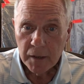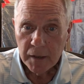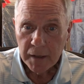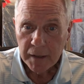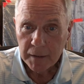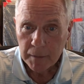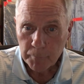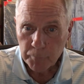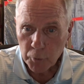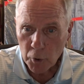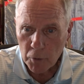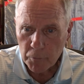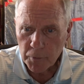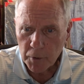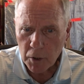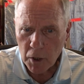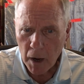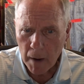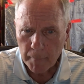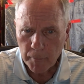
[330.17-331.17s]
and approve the
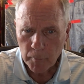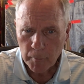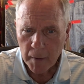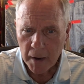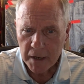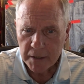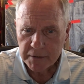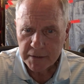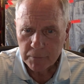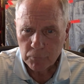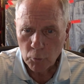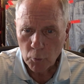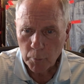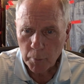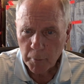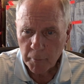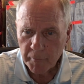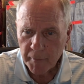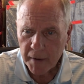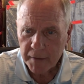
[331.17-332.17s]
compromise that will
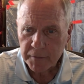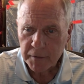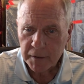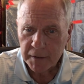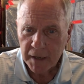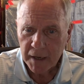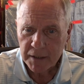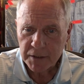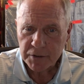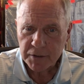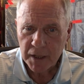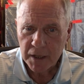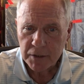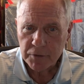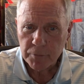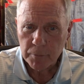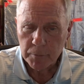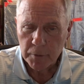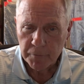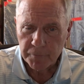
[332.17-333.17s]
prevent the United States
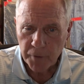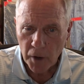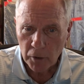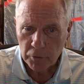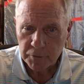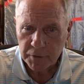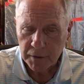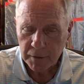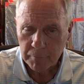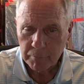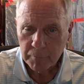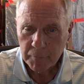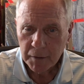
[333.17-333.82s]
from defaulting.